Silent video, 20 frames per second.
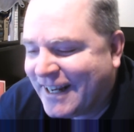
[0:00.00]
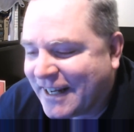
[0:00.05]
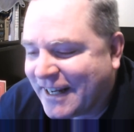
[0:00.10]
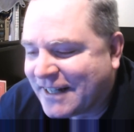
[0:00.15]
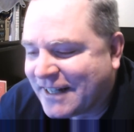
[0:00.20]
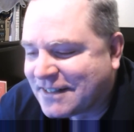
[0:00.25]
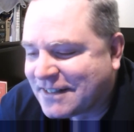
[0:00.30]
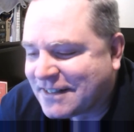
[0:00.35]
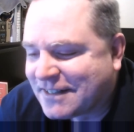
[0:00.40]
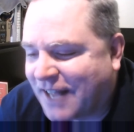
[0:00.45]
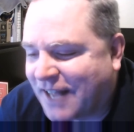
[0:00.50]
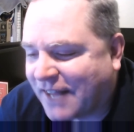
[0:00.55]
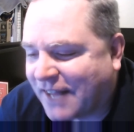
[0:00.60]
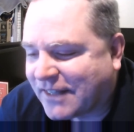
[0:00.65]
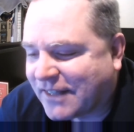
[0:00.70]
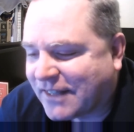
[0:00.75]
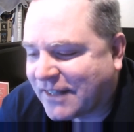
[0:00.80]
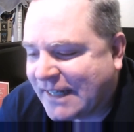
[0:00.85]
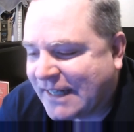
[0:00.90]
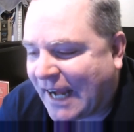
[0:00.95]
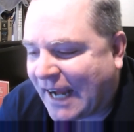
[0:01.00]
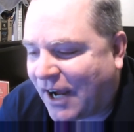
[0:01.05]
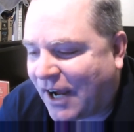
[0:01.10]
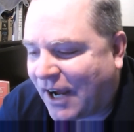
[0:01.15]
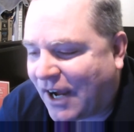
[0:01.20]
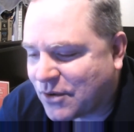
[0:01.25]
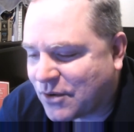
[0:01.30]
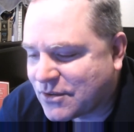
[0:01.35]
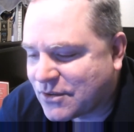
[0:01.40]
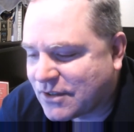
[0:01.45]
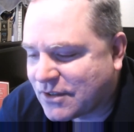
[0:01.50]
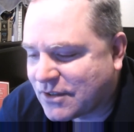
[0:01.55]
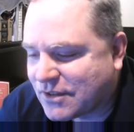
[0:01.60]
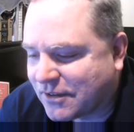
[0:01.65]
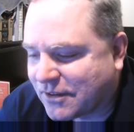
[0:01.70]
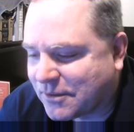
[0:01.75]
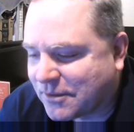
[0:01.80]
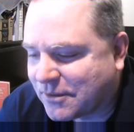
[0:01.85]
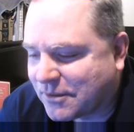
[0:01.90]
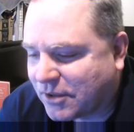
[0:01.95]
It's not the cows that
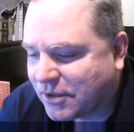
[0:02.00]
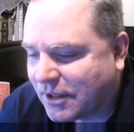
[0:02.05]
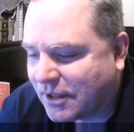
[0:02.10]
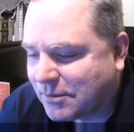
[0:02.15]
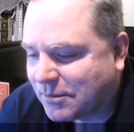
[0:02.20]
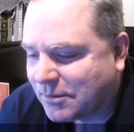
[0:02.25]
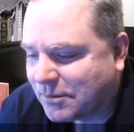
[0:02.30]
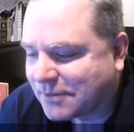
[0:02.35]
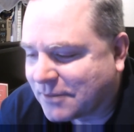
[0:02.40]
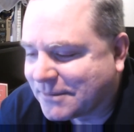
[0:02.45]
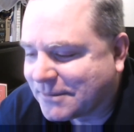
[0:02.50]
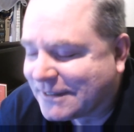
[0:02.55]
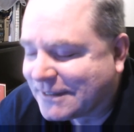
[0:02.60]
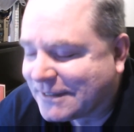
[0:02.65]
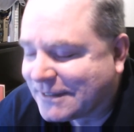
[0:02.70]
are the problem.